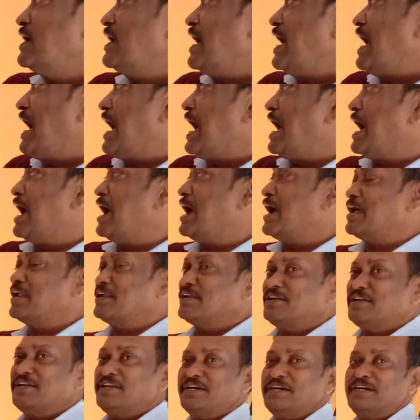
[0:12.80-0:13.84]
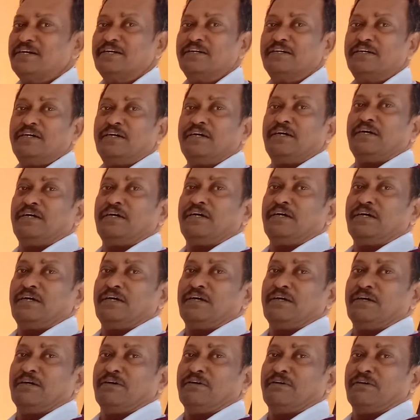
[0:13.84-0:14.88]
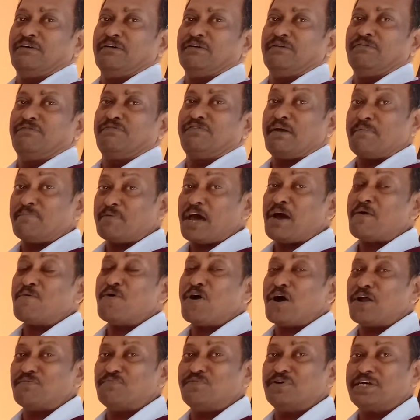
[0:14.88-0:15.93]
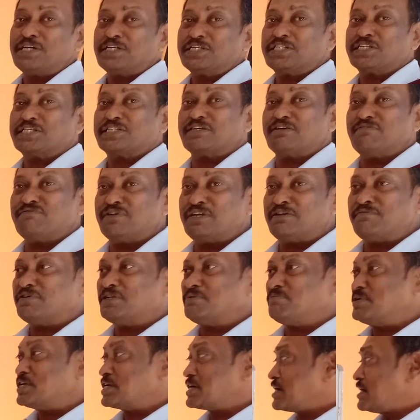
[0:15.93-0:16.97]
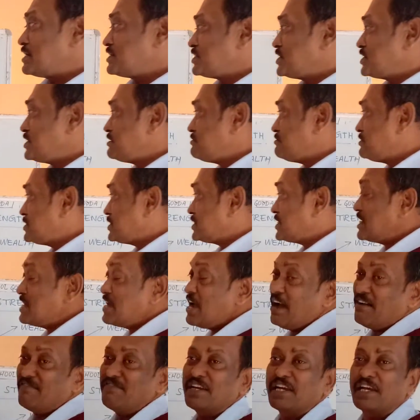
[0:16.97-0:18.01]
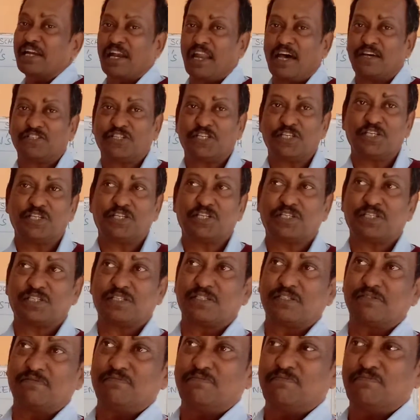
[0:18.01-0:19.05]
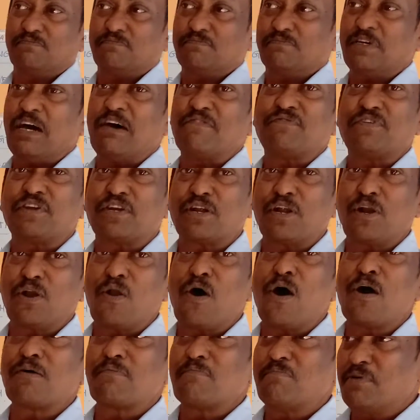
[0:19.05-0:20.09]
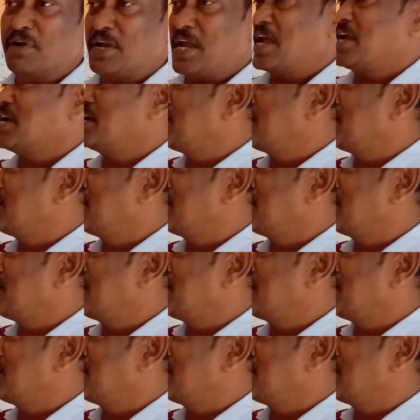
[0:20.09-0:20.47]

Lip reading: And from now onwards, we will be continuously having classes after a long break.